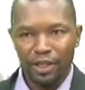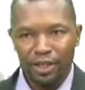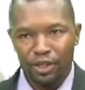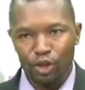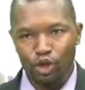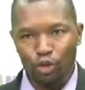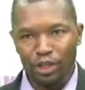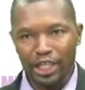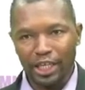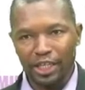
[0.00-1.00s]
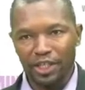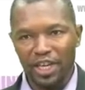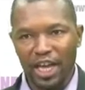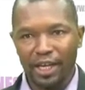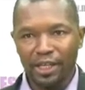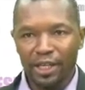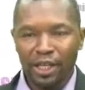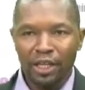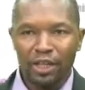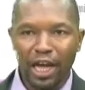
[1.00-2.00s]
Note should be taken here
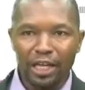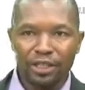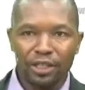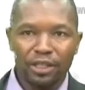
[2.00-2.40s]
that